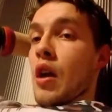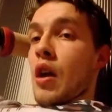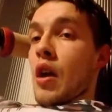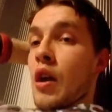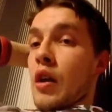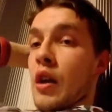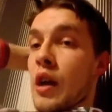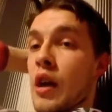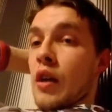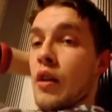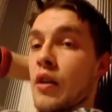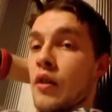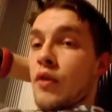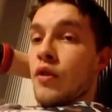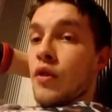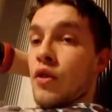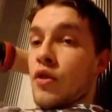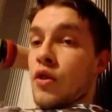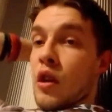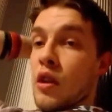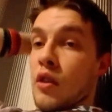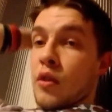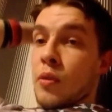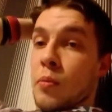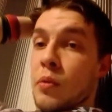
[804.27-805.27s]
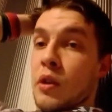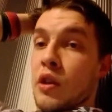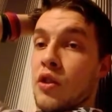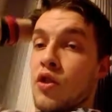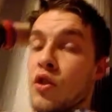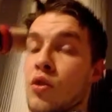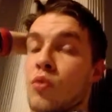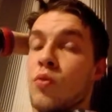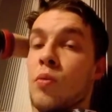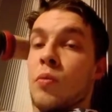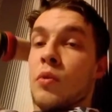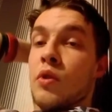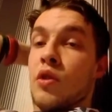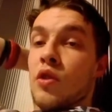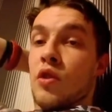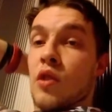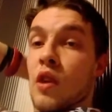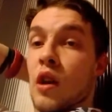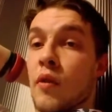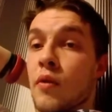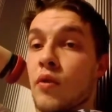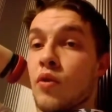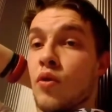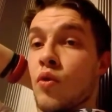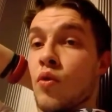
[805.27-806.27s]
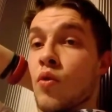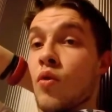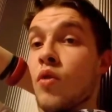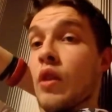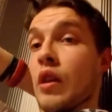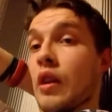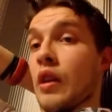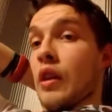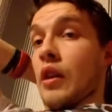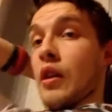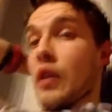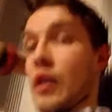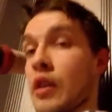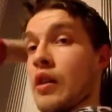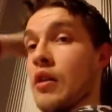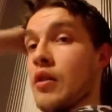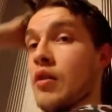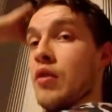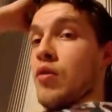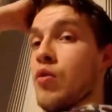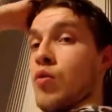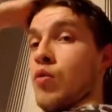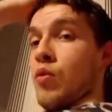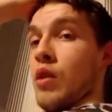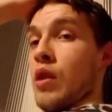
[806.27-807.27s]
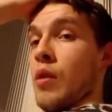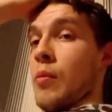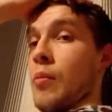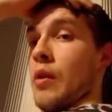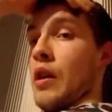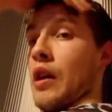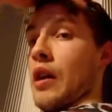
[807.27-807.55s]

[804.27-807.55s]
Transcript: Again, if there's other places you want me to travel to, then I can easily do that.